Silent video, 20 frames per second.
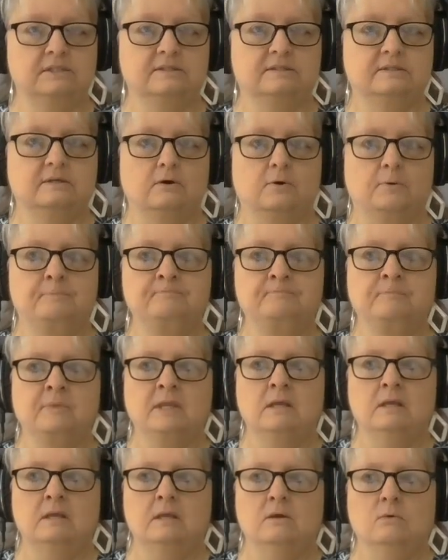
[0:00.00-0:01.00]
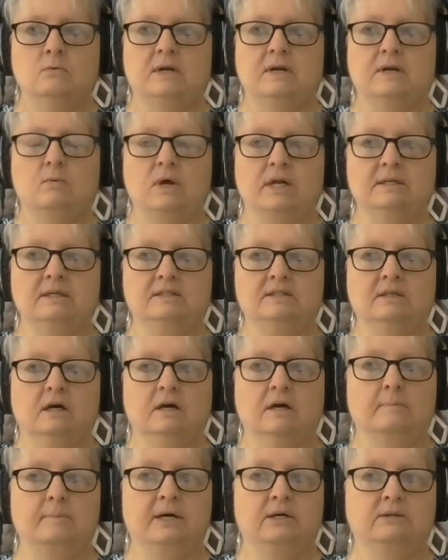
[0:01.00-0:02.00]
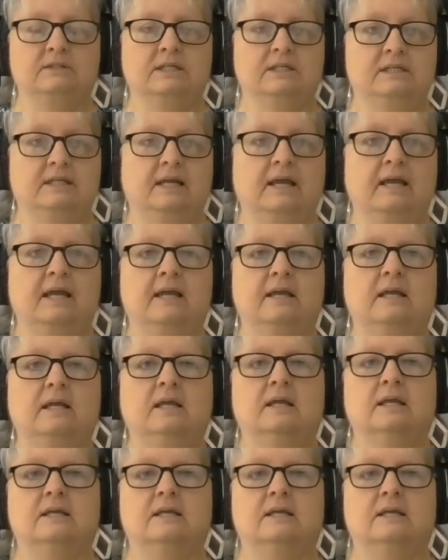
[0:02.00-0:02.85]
So, what I wanted to talk about today